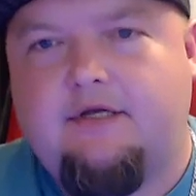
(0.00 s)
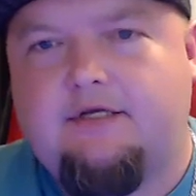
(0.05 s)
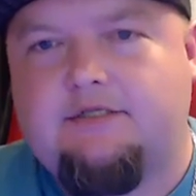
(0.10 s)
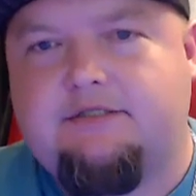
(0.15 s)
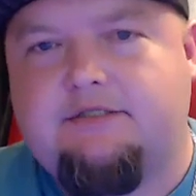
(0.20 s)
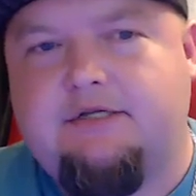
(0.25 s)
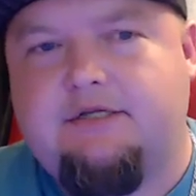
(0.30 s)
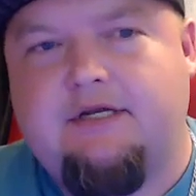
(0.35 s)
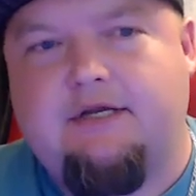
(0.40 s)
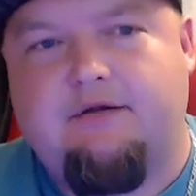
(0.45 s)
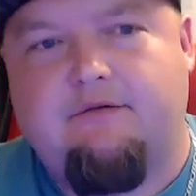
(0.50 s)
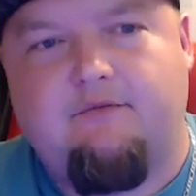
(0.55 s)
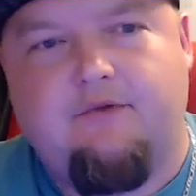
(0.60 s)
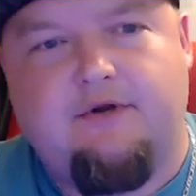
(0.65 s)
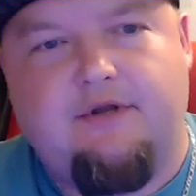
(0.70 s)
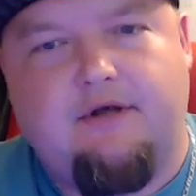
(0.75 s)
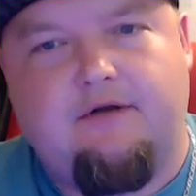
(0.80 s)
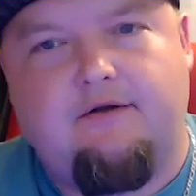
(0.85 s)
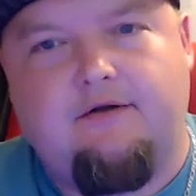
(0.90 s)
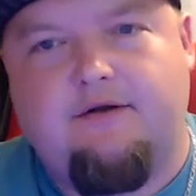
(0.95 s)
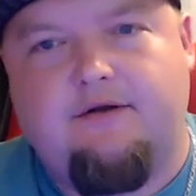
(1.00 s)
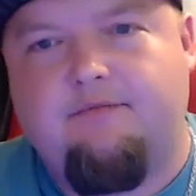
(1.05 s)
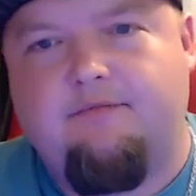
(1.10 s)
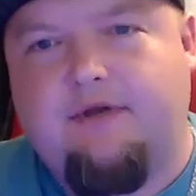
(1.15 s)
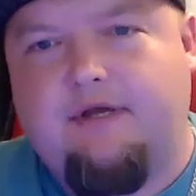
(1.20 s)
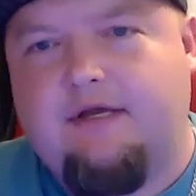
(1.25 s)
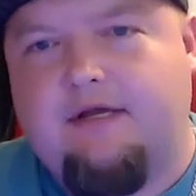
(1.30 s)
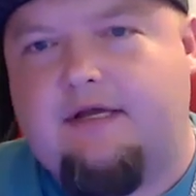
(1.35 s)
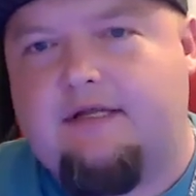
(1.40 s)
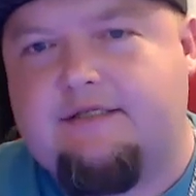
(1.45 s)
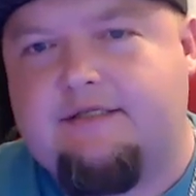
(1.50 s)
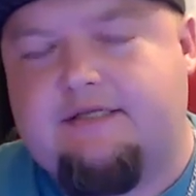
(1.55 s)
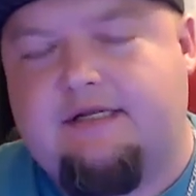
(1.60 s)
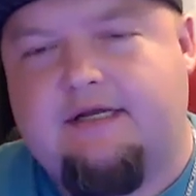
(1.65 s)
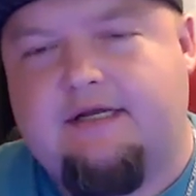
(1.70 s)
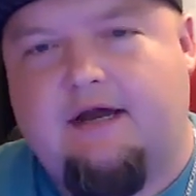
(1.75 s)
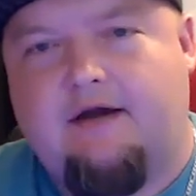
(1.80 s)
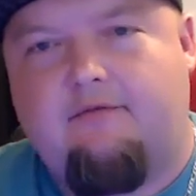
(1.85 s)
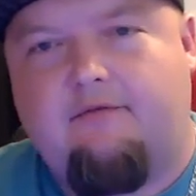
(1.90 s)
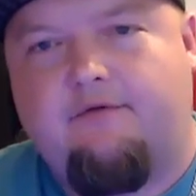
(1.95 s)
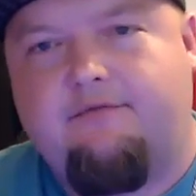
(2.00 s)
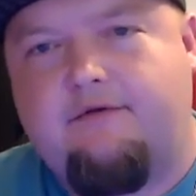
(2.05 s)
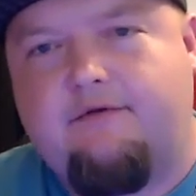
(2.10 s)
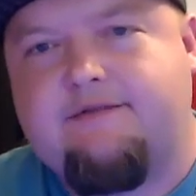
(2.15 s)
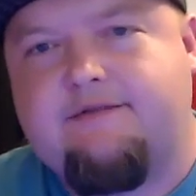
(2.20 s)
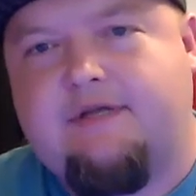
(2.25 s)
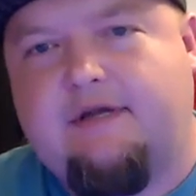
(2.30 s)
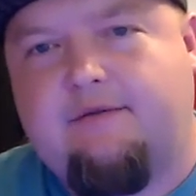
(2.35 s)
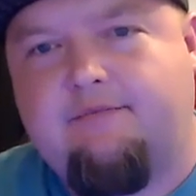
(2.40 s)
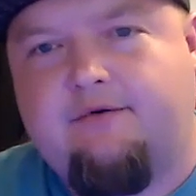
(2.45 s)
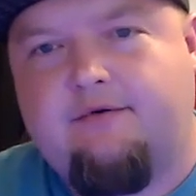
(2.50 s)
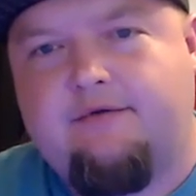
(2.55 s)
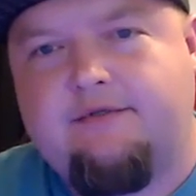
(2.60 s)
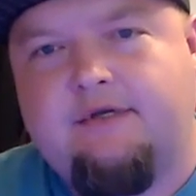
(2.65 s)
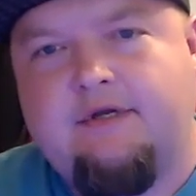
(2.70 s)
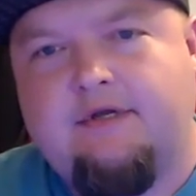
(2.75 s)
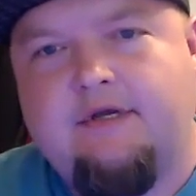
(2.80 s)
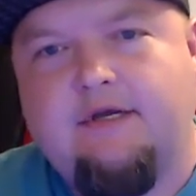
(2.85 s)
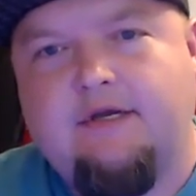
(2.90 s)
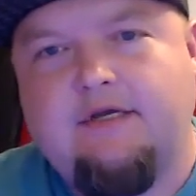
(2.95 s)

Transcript: She would include me in sending out review samples.